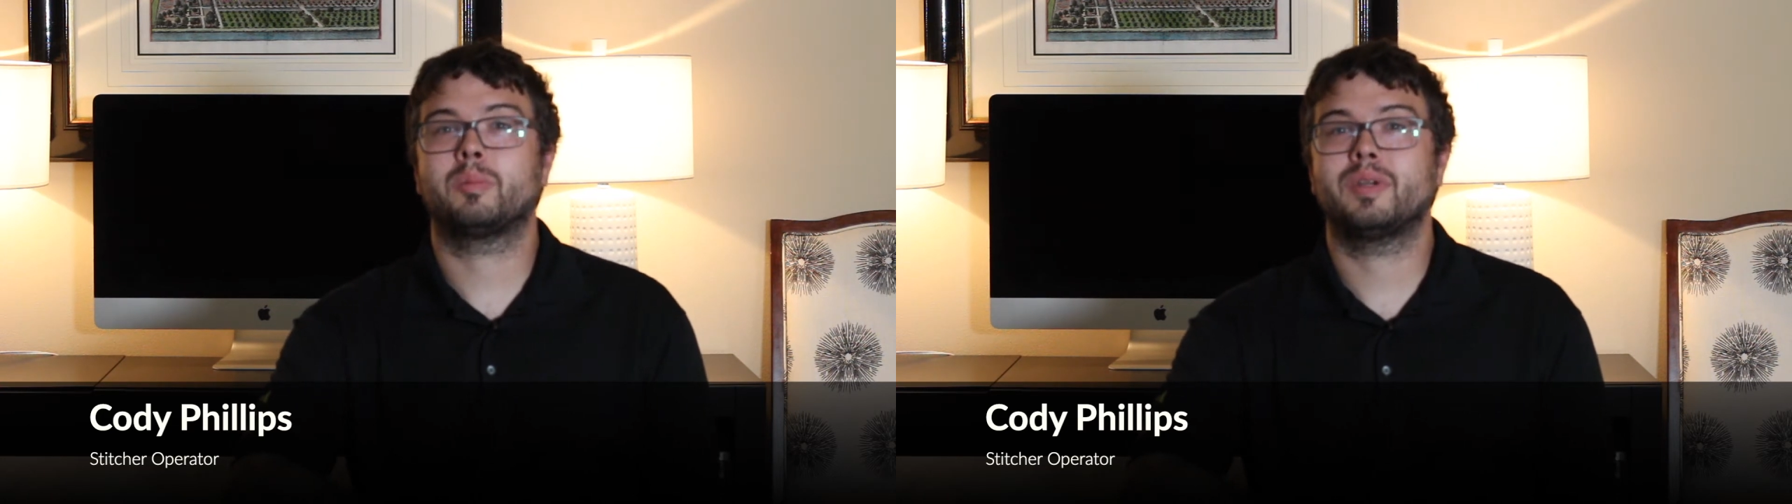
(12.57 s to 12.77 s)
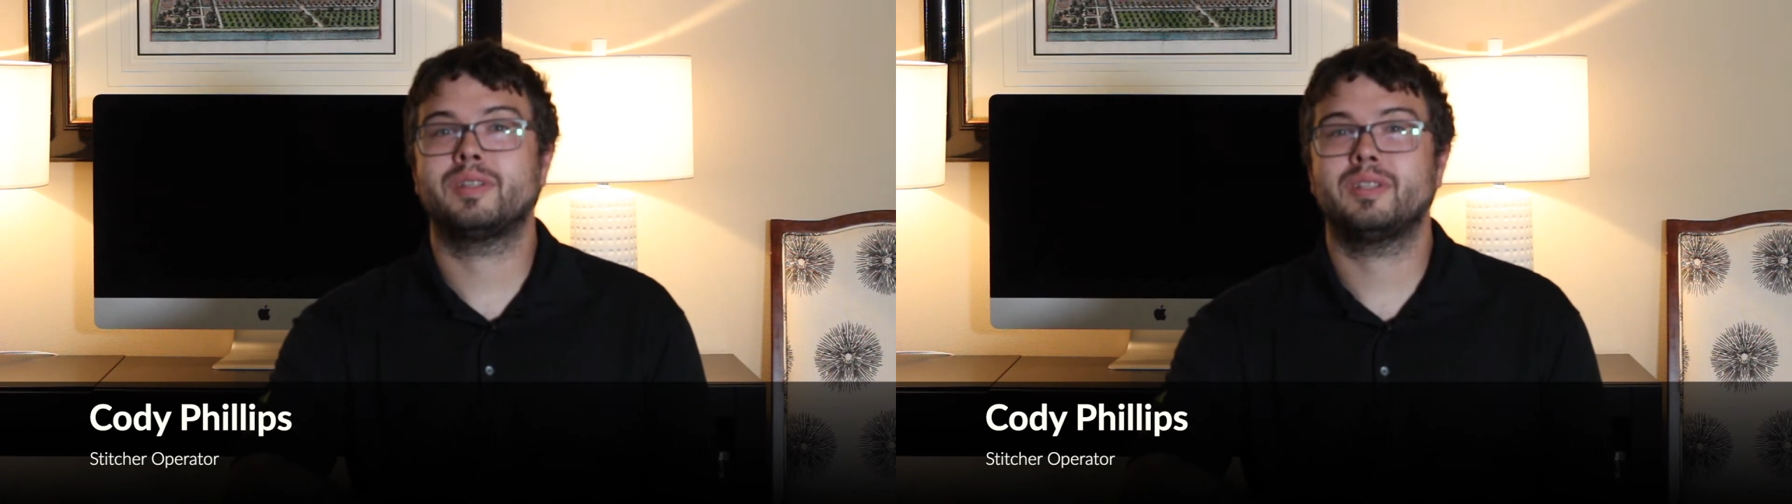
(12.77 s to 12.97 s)

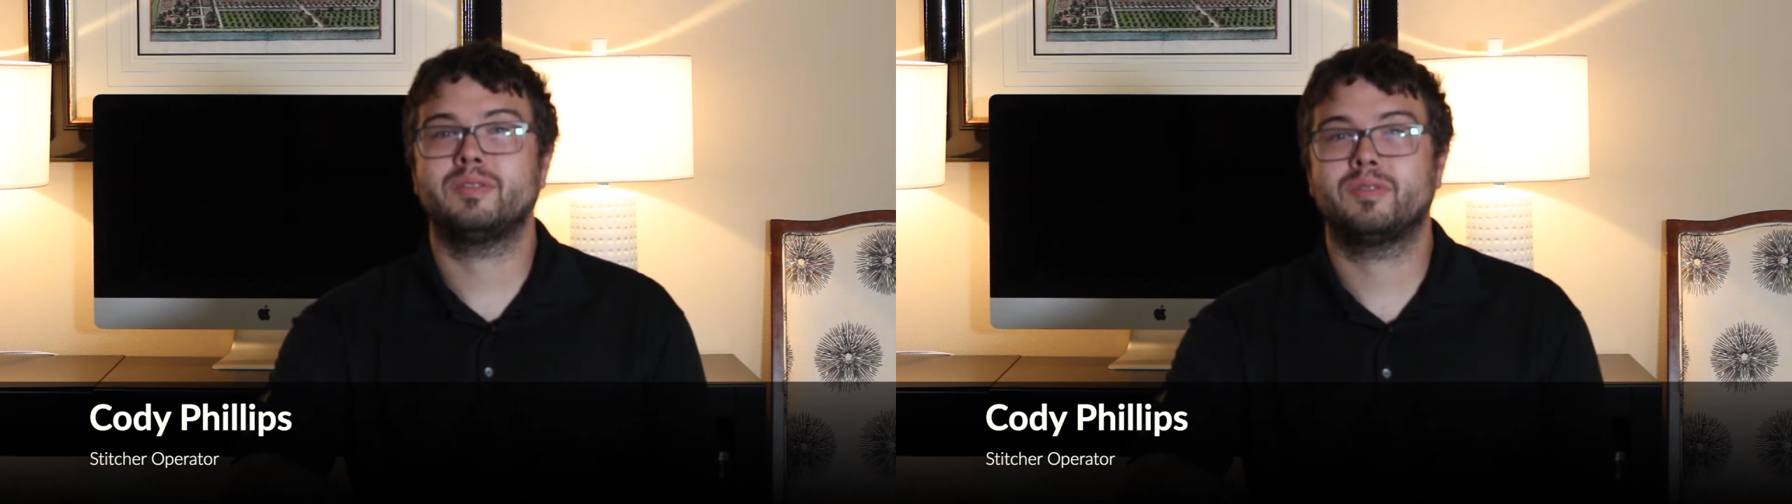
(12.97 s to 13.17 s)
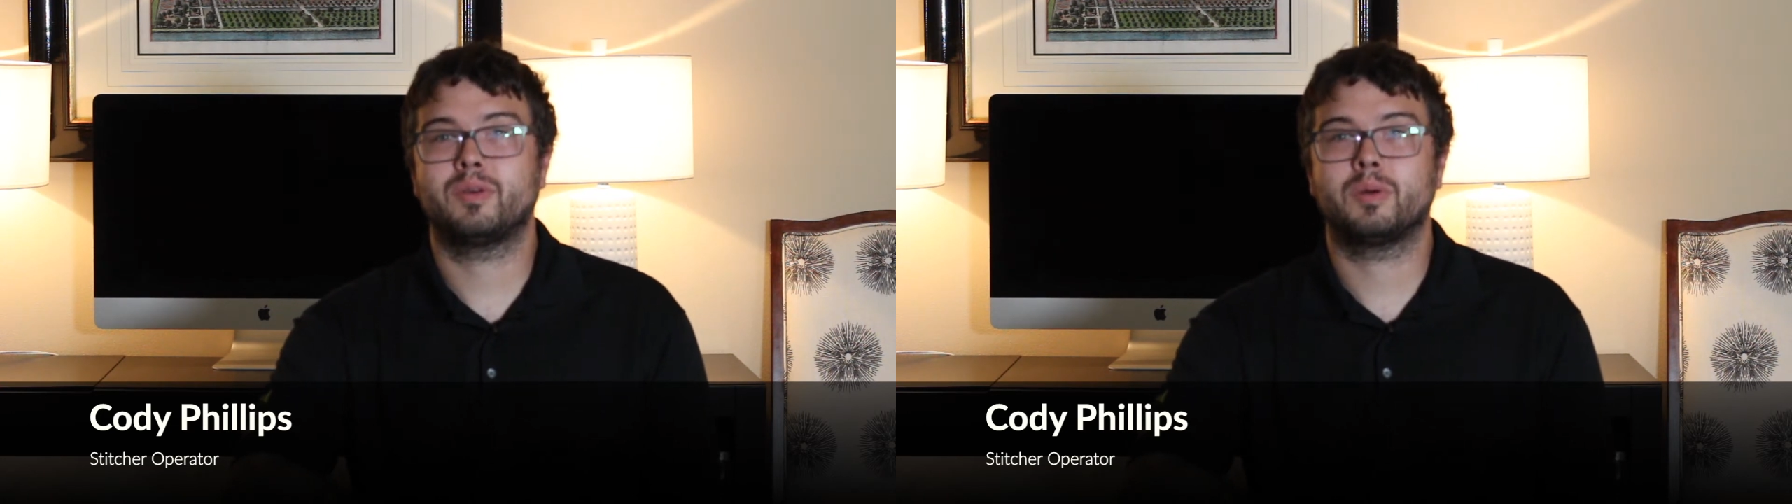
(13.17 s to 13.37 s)

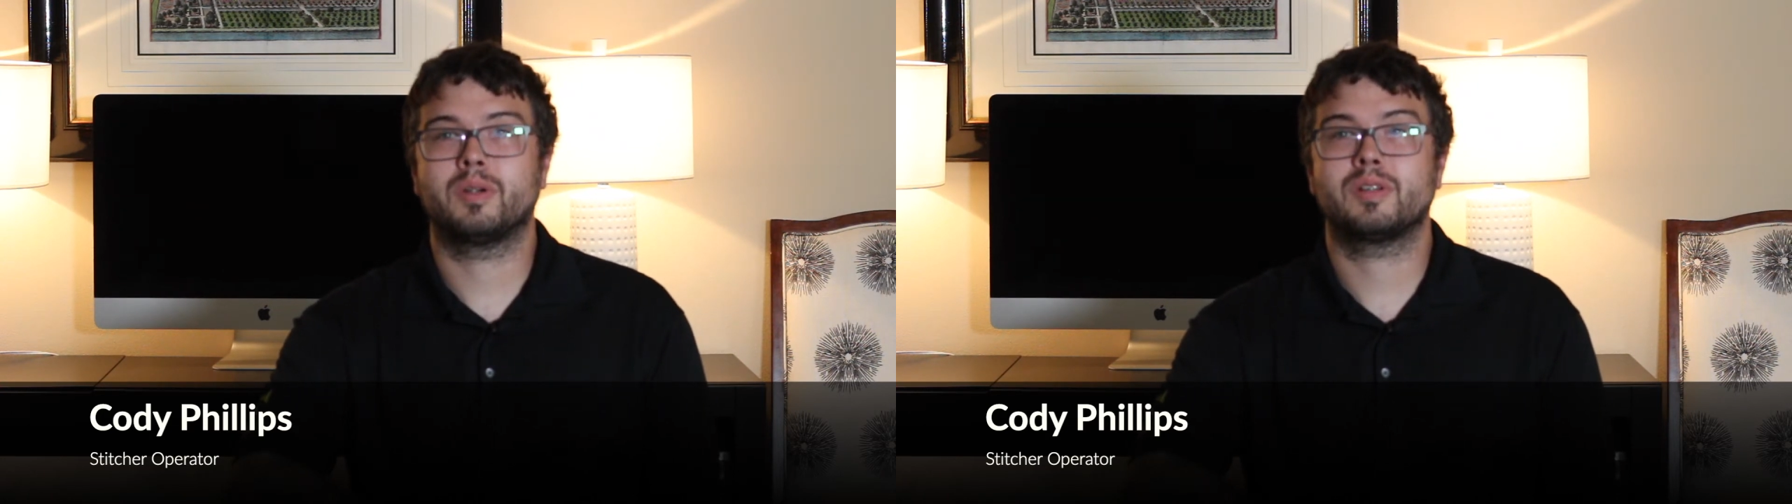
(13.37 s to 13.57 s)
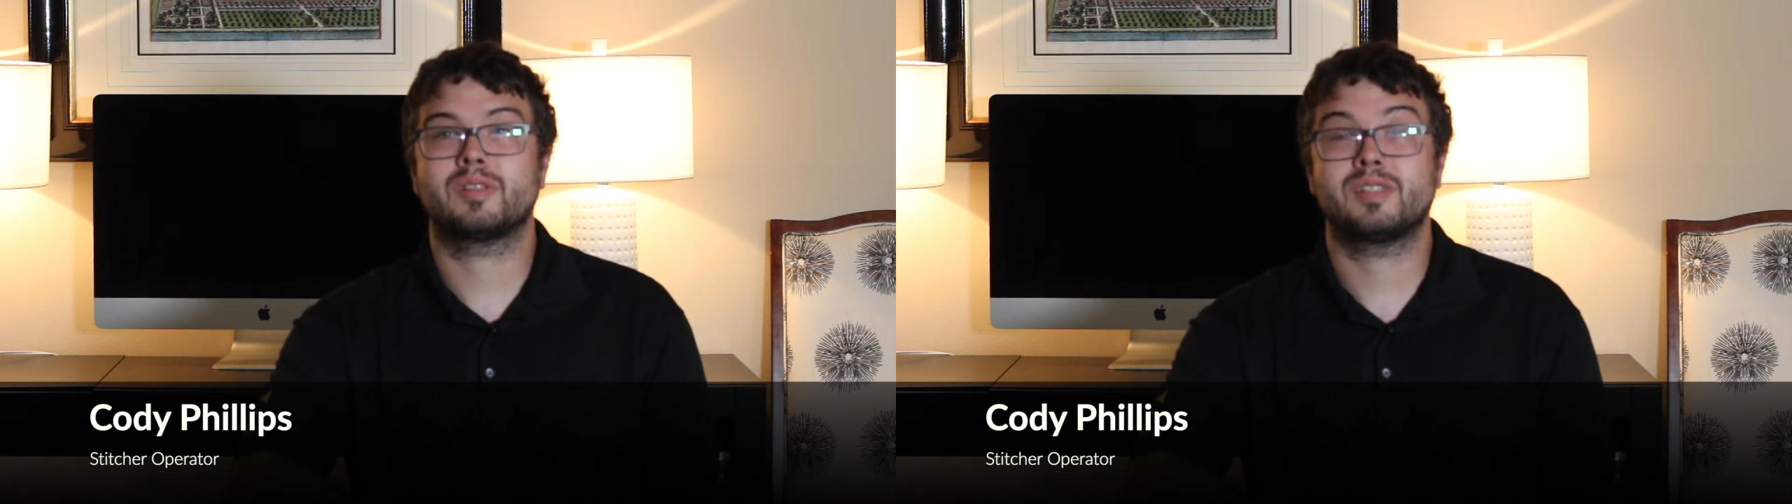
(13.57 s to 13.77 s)
Printing
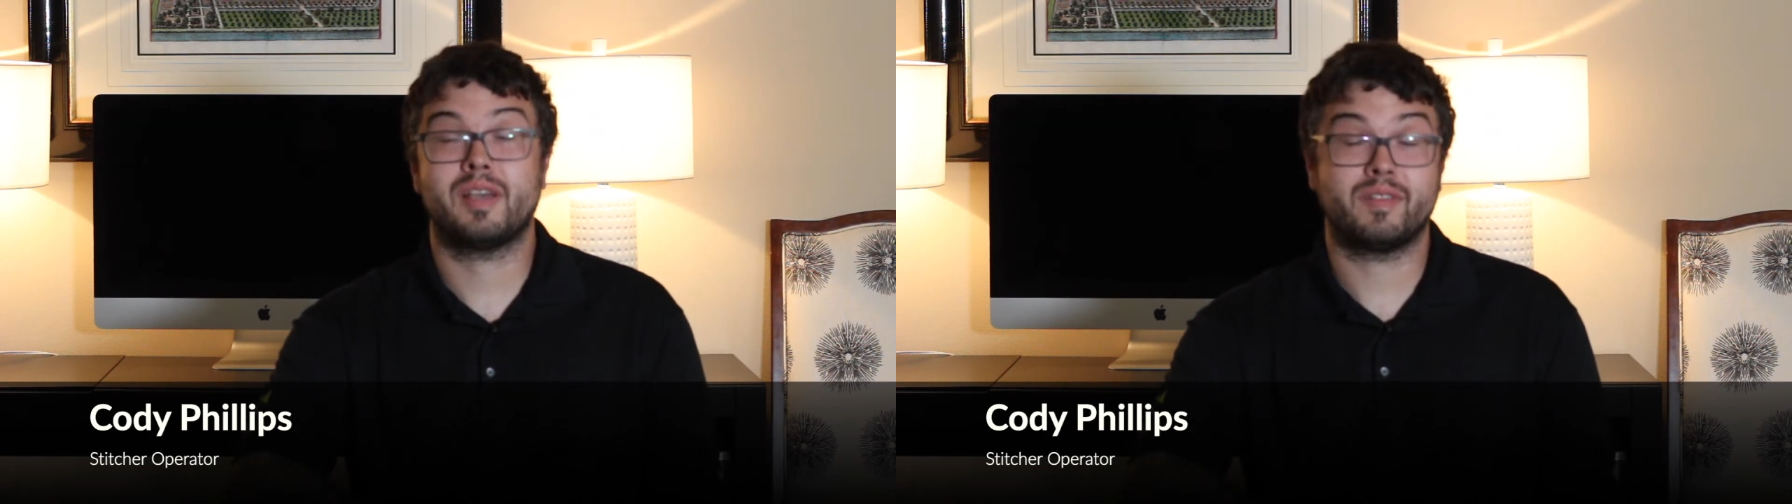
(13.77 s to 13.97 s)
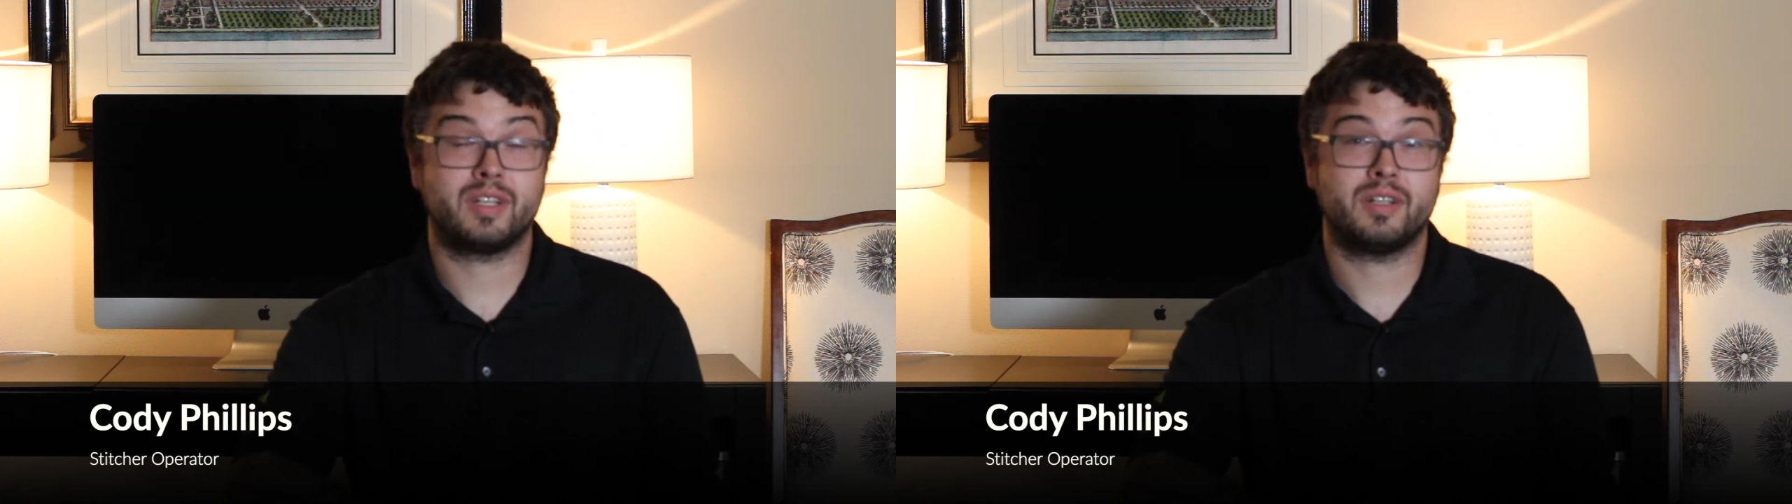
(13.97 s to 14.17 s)
for
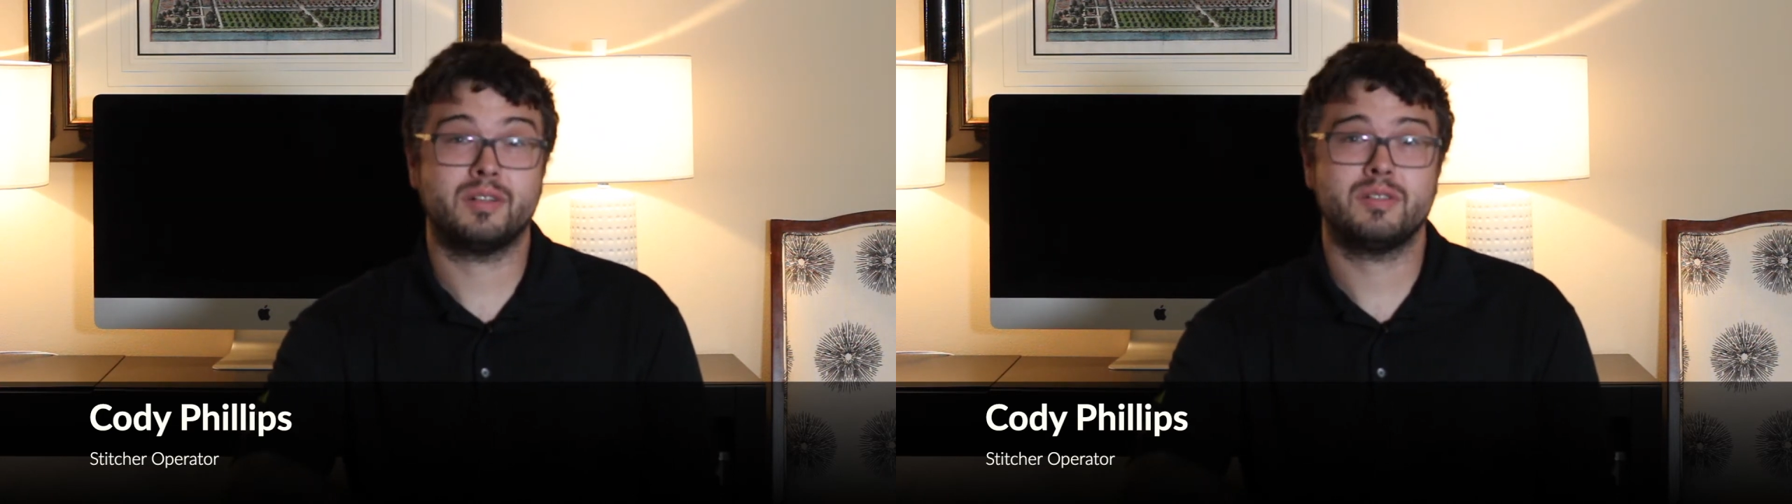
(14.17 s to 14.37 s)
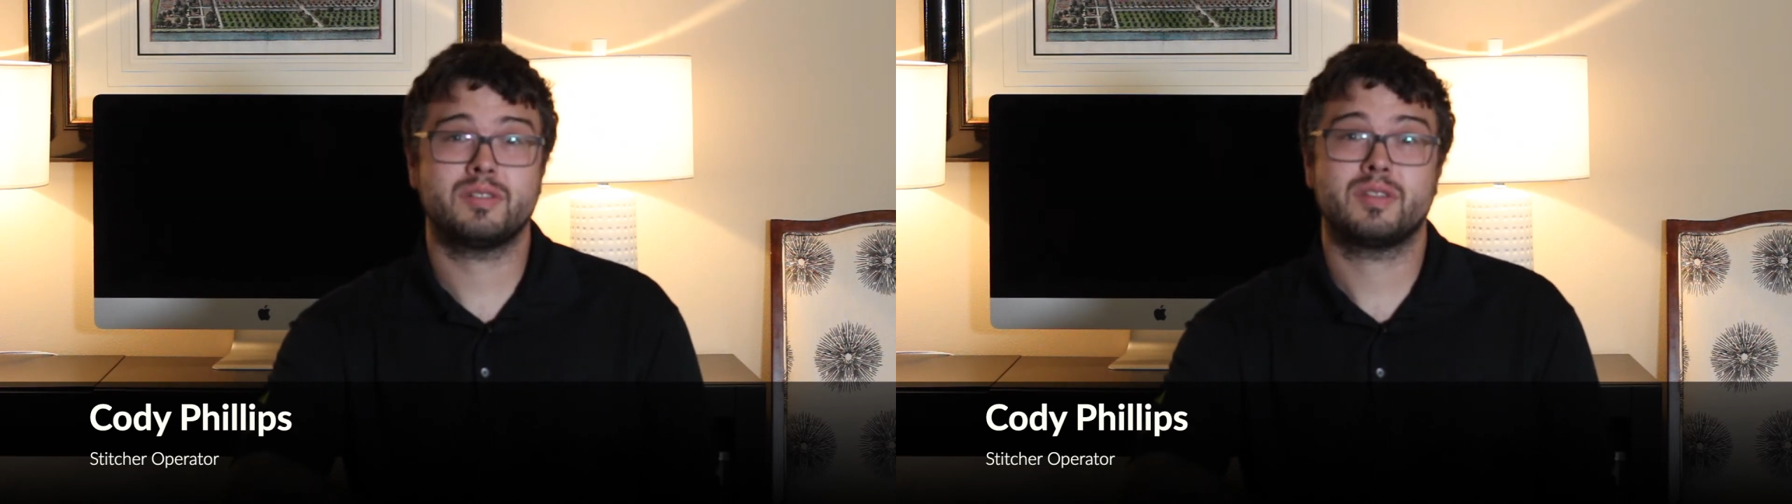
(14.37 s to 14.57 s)
7
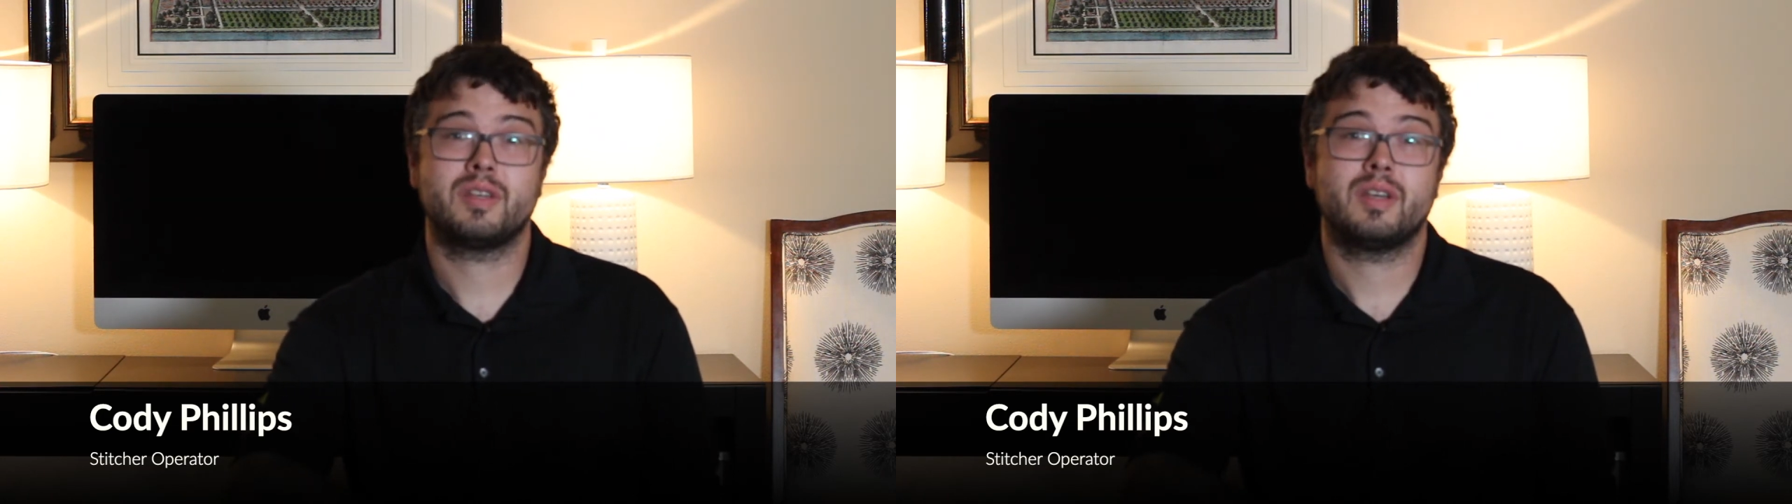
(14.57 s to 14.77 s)
years